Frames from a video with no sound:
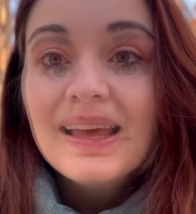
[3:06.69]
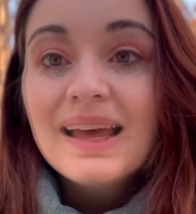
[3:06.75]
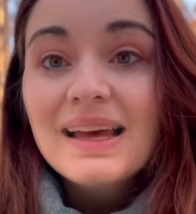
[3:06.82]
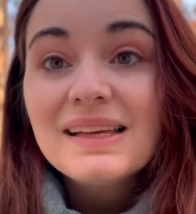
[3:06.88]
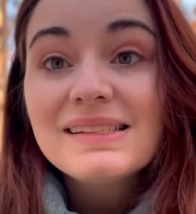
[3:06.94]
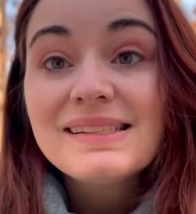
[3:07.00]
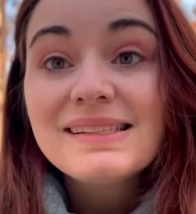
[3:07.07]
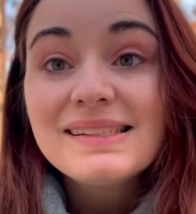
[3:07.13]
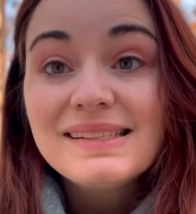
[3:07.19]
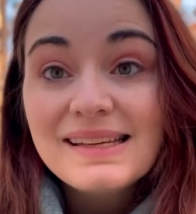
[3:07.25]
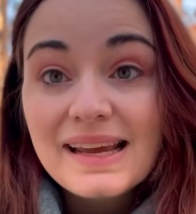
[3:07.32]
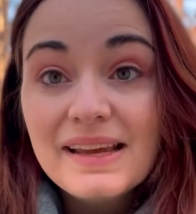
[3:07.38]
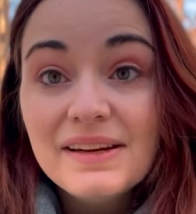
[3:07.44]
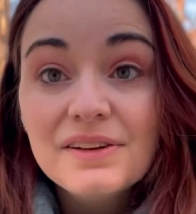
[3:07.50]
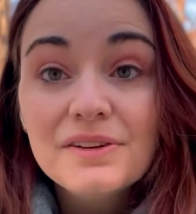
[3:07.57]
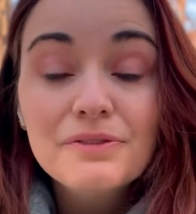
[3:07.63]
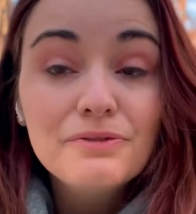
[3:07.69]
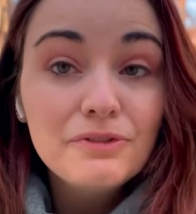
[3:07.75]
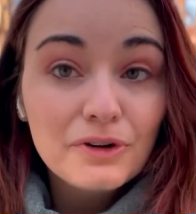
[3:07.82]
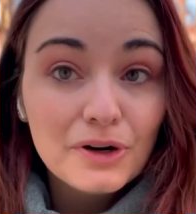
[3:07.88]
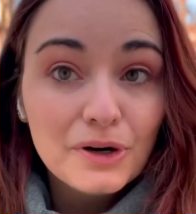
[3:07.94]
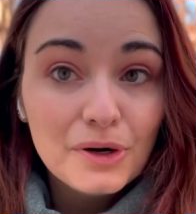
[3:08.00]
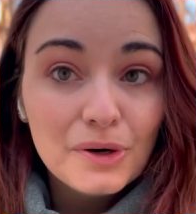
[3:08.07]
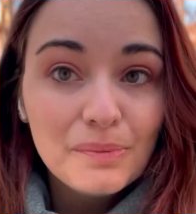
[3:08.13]
A stative
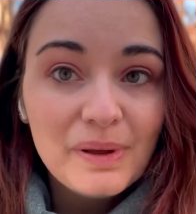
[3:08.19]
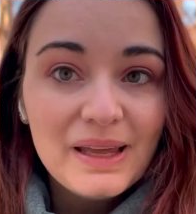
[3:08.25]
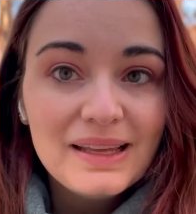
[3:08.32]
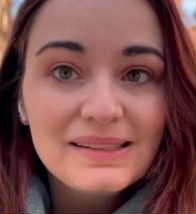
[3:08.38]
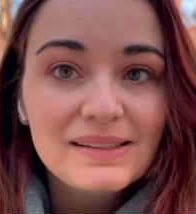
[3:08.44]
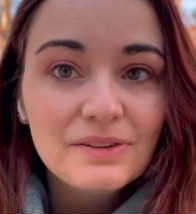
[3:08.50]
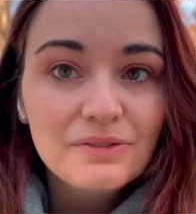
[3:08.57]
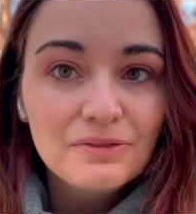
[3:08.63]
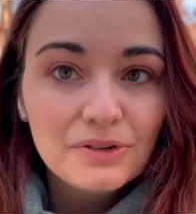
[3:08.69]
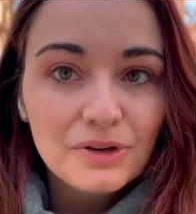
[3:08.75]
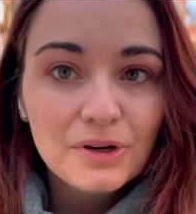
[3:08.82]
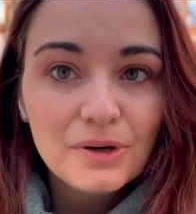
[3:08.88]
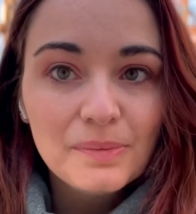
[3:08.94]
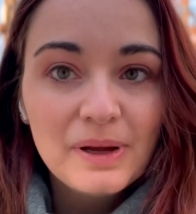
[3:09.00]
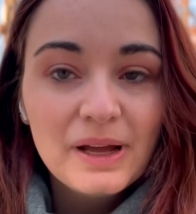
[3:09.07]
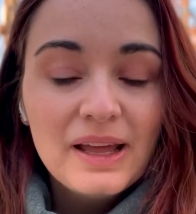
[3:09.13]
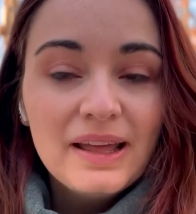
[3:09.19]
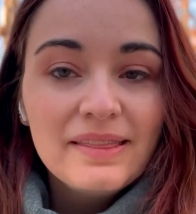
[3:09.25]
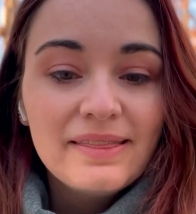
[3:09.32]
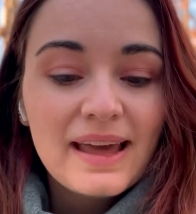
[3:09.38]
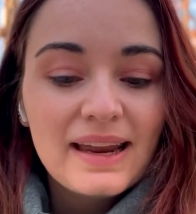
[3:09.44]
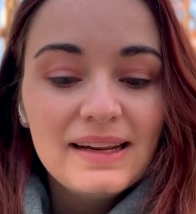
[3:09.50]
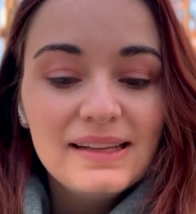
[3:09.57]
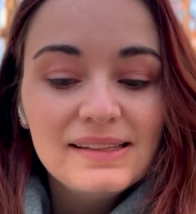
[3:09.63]
verb is a verb
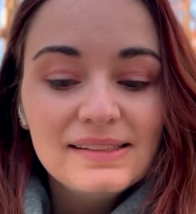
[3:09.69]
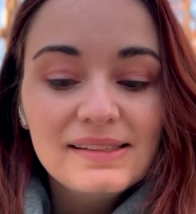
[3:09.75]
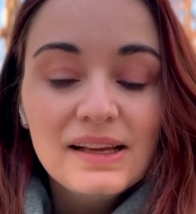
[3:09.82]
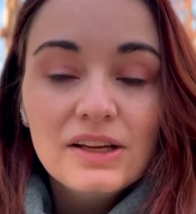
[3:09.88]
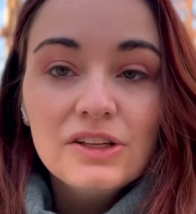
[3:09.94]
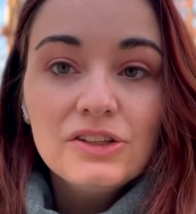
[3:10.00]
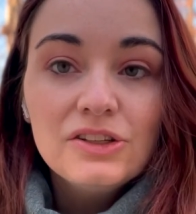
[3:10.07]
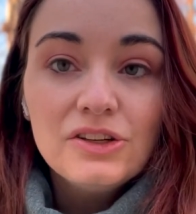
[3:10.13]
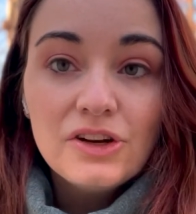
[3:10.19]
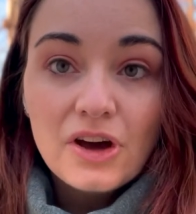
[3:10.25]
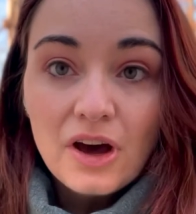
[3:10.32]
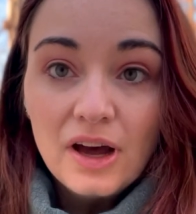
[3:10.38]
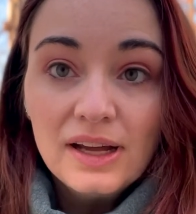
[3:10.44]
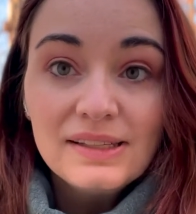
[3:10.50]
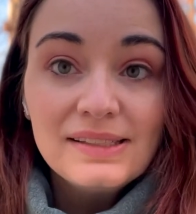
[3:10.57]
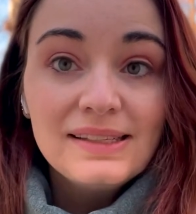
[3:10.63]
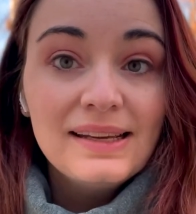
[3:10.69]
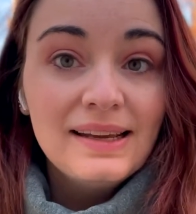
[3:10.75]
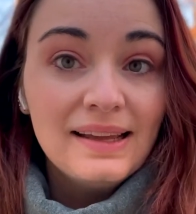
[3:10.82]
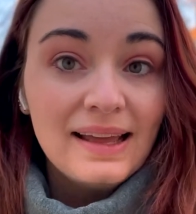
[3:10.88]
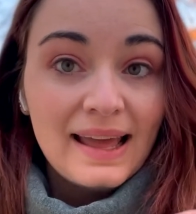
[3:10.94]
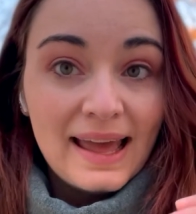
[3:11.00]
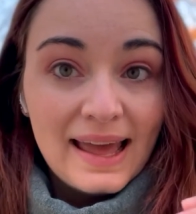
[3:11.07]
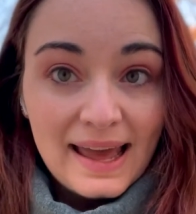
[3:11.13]
that is not
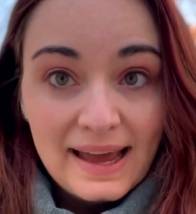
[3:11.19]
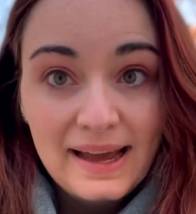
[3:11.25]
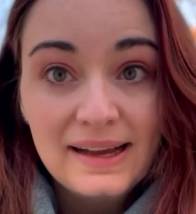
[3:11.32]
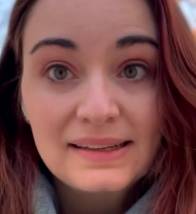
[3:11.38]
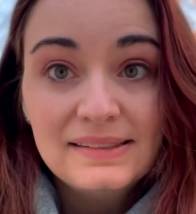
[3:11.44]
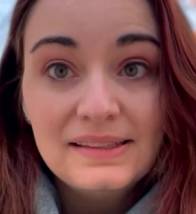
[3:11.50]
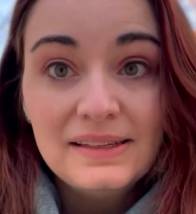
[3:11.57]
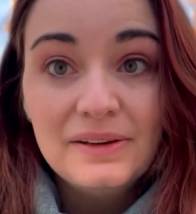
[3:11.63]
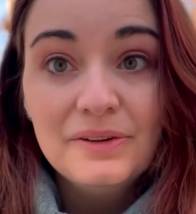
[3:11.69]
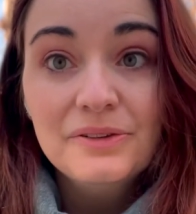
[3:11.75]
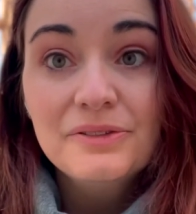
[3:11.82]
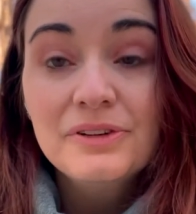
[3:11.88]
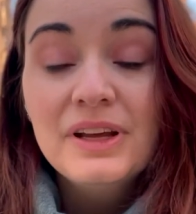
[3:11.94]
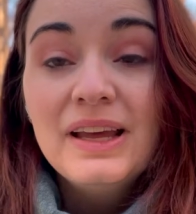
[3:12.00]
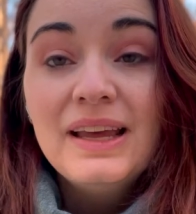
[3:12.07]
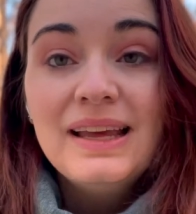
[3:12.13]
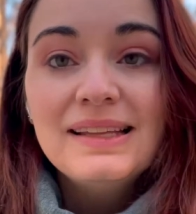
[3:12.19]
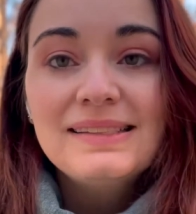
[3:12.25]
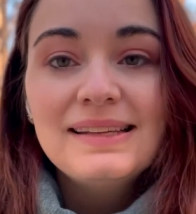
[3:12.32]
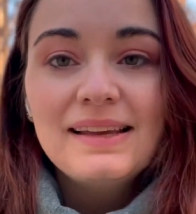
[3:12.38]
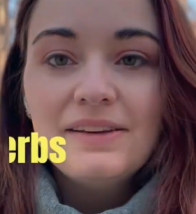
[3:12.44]
active. It's a